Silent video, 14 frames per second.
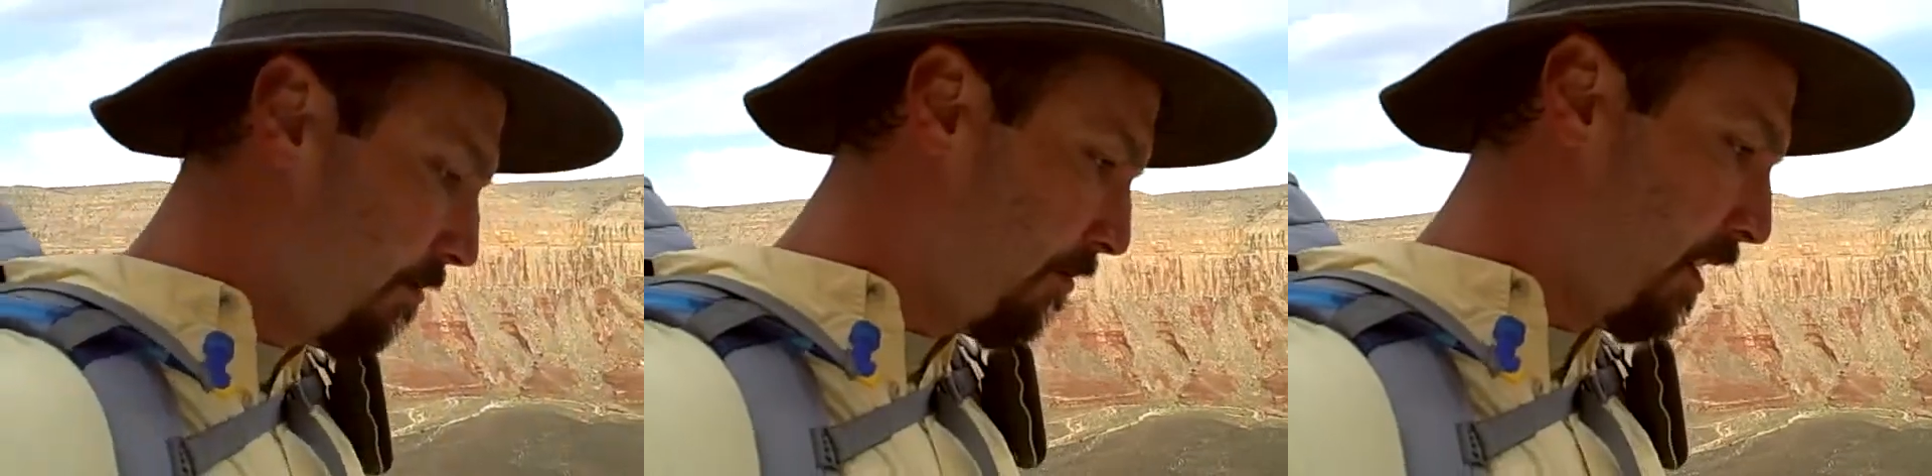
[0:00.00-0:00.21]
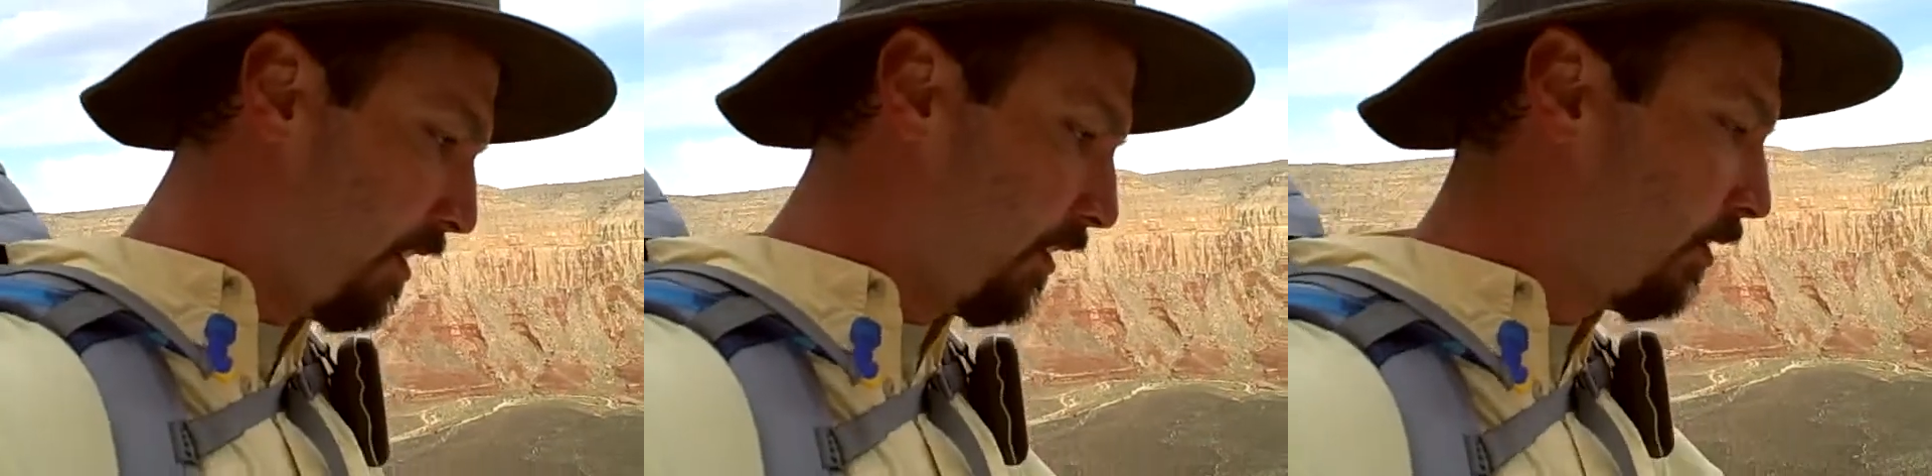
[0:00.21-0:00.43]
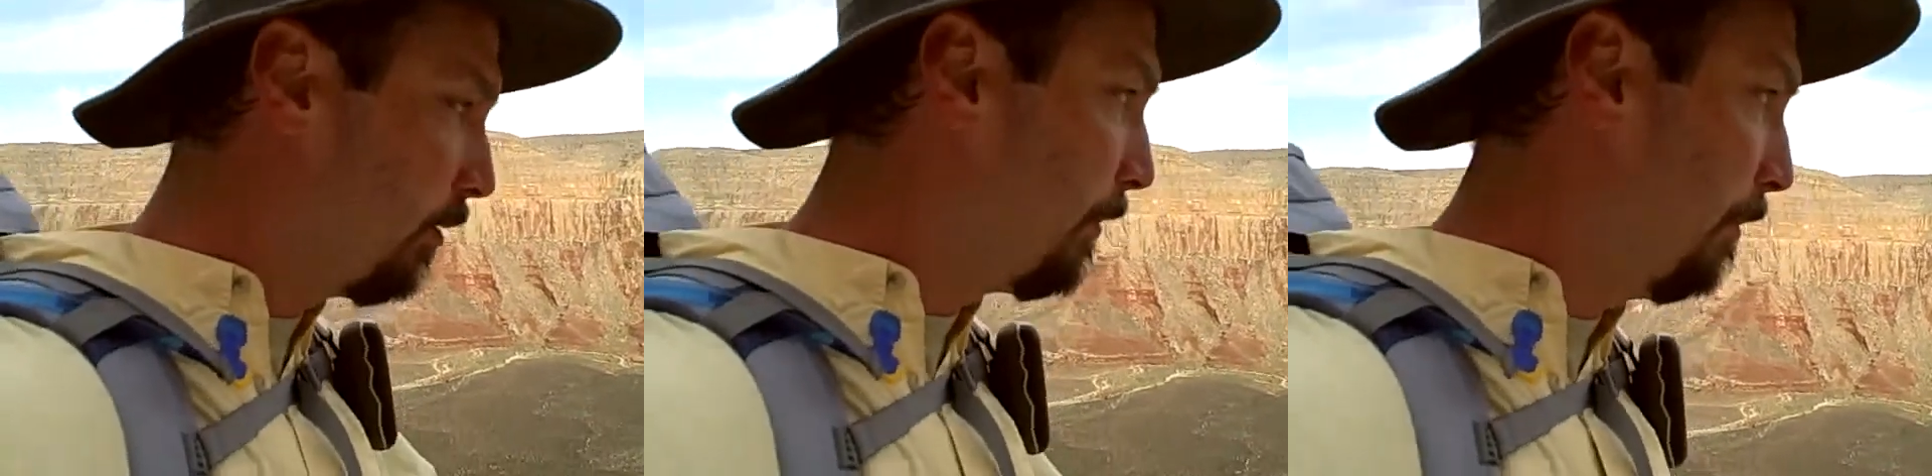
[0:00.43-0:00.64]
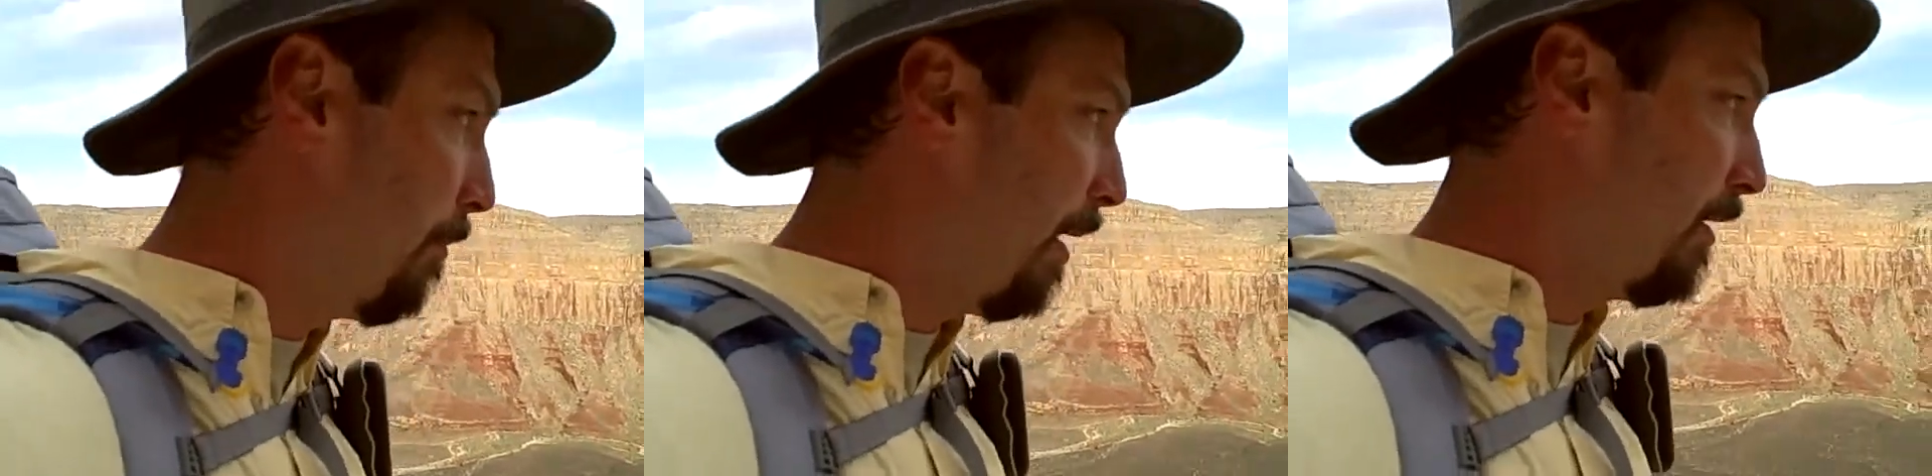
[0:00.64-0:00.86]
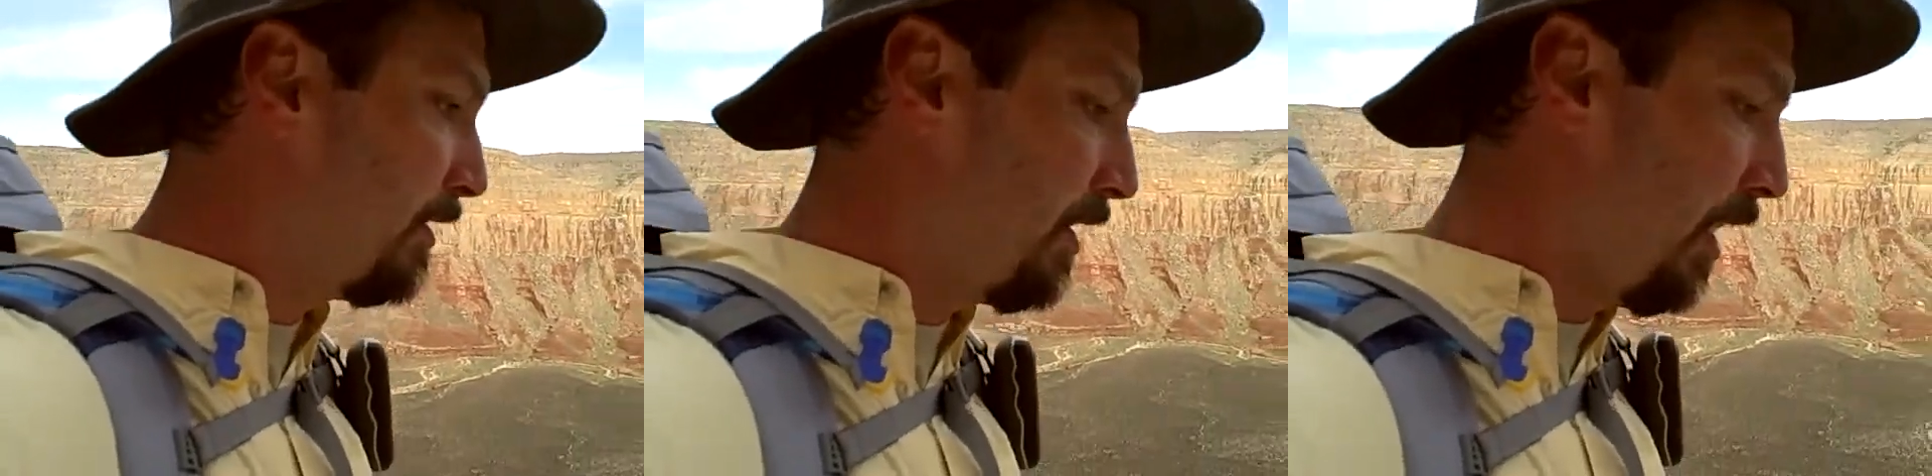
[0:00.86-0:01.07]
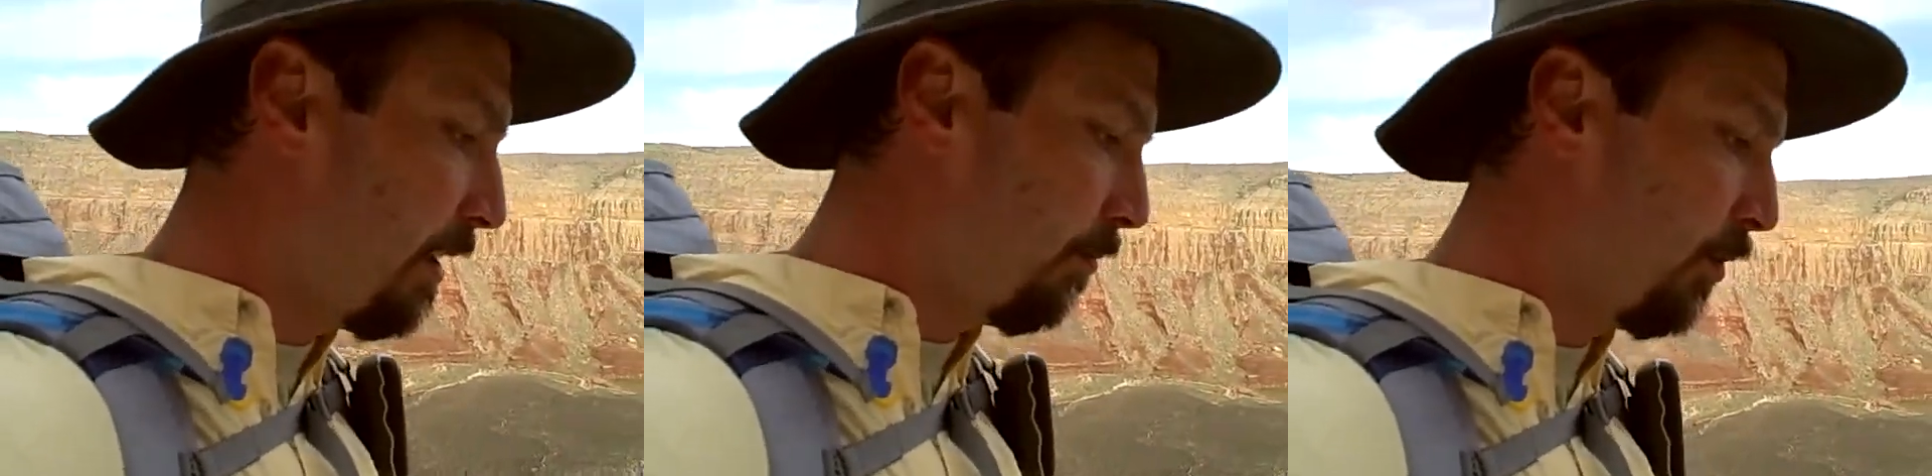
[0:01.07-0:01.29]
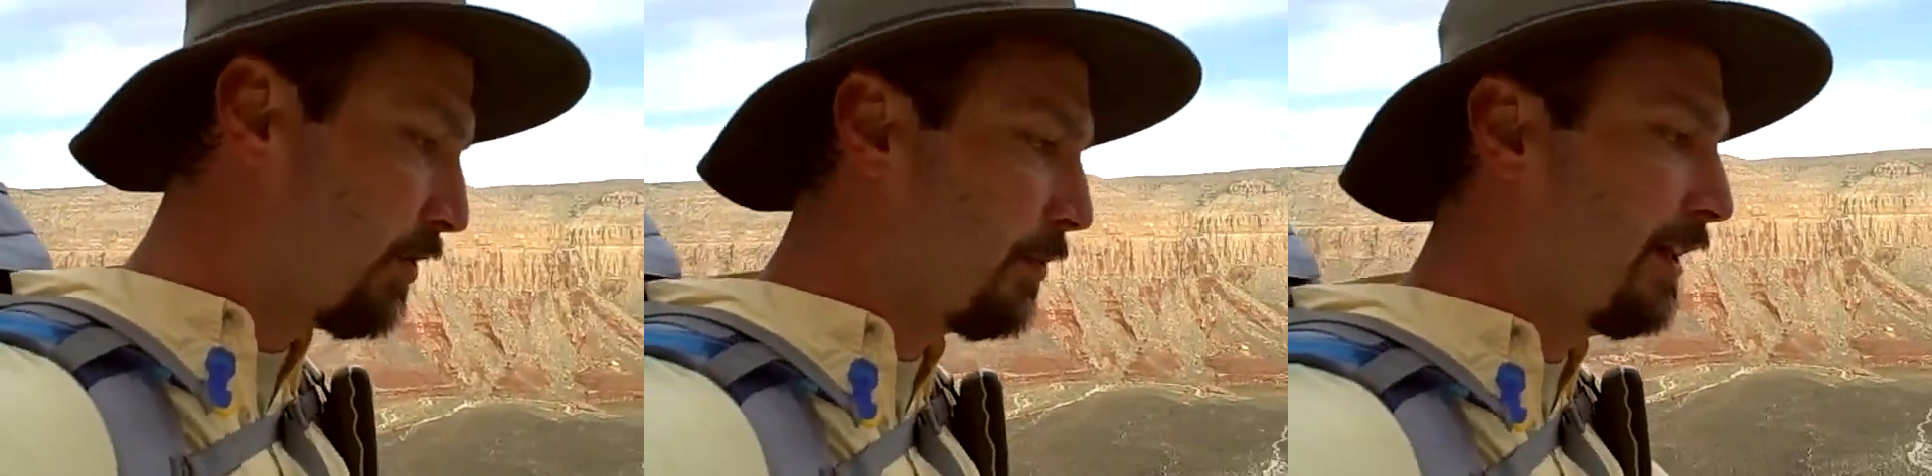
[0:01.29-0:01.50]
make a little bit better
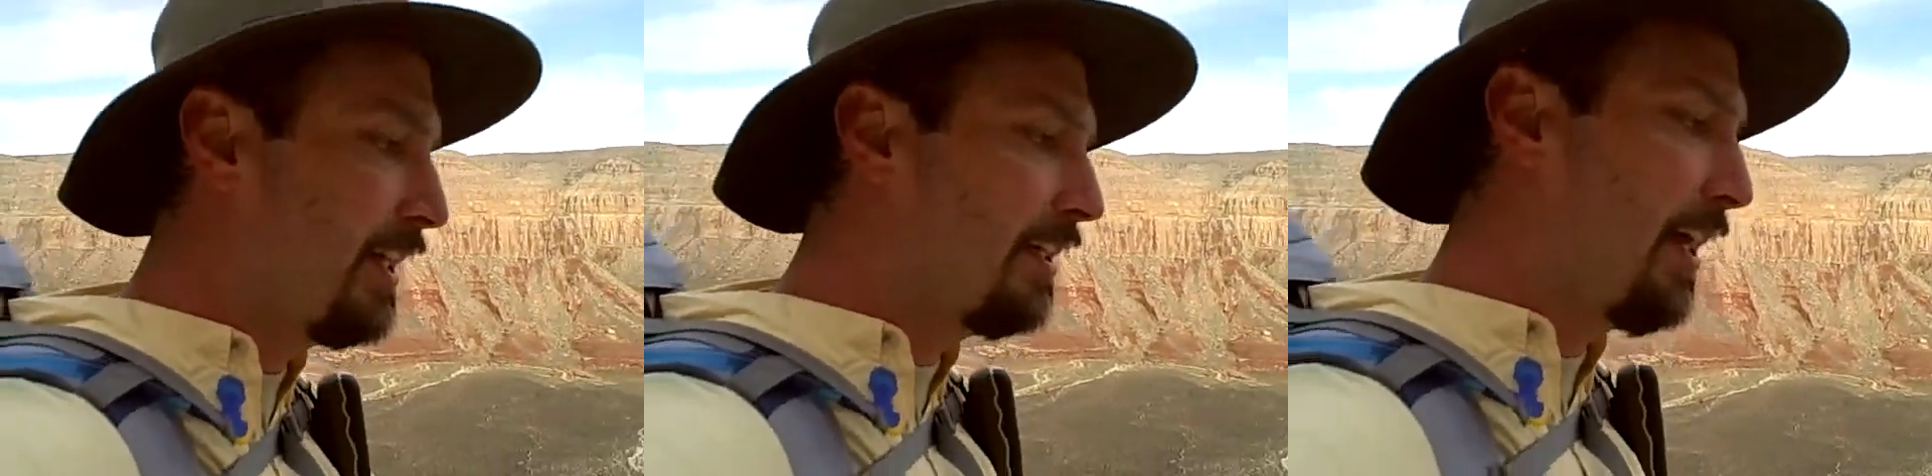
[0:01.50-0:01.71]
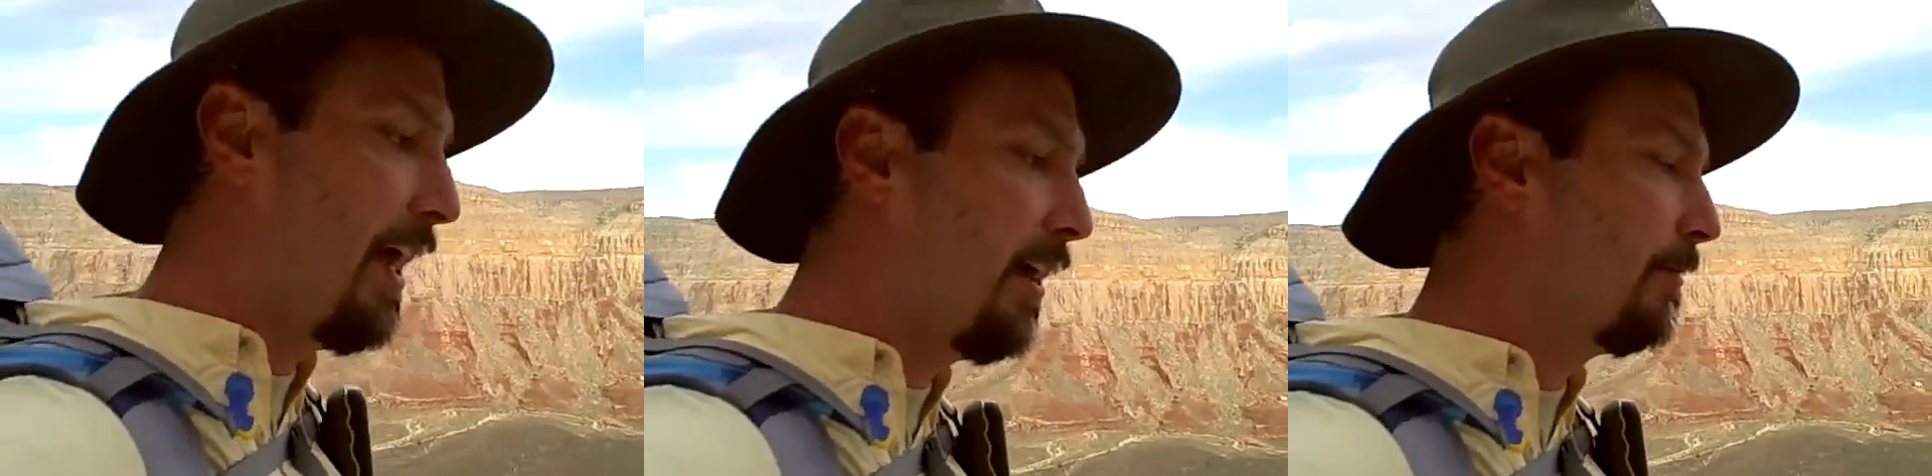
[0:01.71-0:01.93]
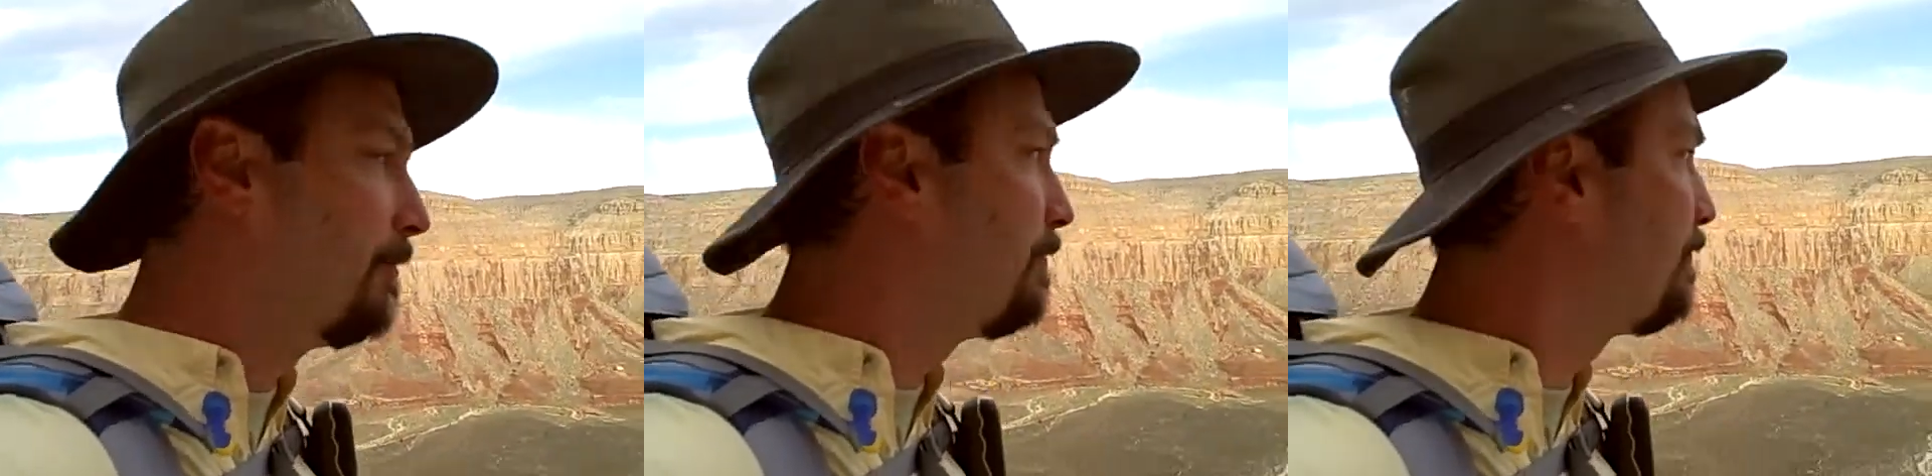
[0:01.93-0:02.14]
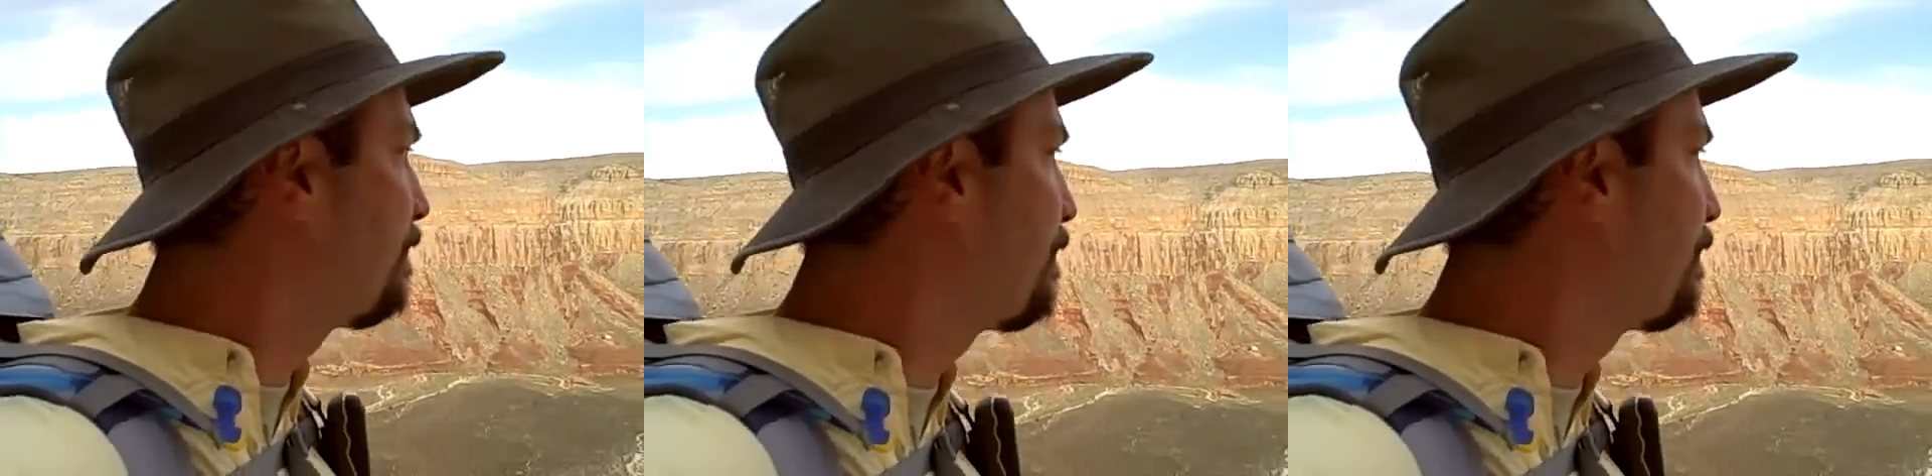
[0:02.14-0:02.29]
time once we get down.